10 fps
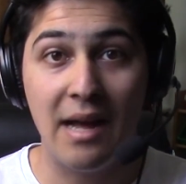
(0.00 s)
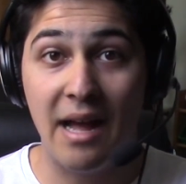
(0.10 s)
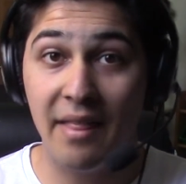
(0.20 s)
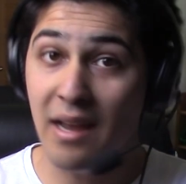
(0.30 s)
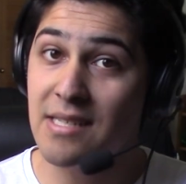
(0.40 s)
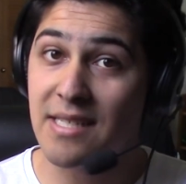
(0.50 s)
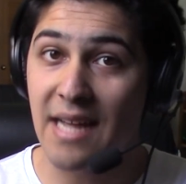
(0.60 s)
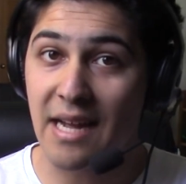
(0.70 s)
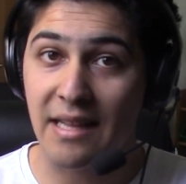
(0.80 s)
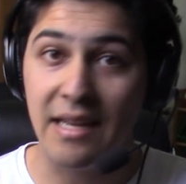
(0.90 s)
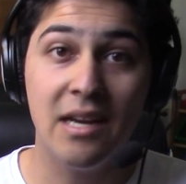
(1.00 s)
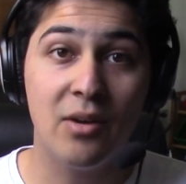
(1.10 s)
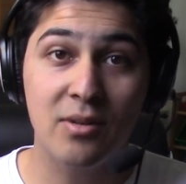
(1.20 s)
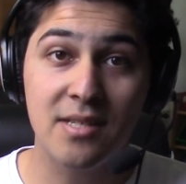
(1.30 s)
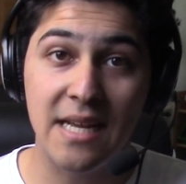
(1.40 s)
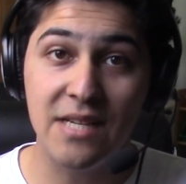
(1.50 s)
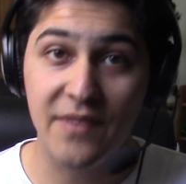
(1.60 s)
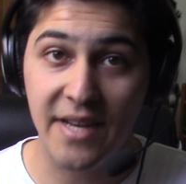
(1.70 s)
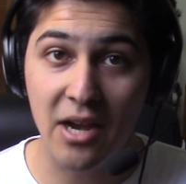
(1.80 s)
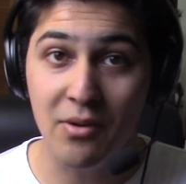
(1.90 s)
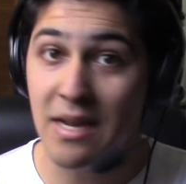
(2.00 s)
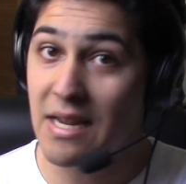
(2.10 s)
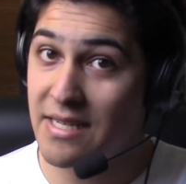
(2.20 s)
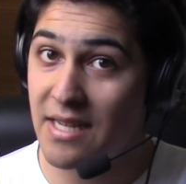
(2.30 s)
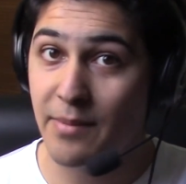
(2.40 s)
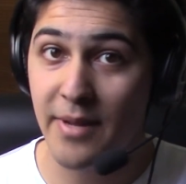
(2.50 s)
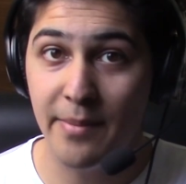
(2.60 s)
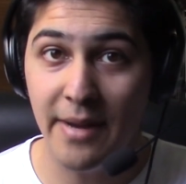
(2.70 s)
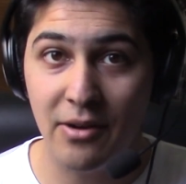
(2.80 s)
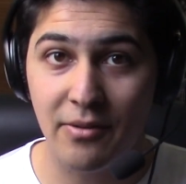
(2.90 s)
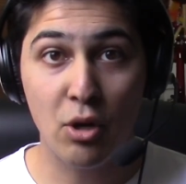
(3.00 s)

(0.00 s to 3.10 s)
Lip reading: And that is exactly what today's video is going to be about.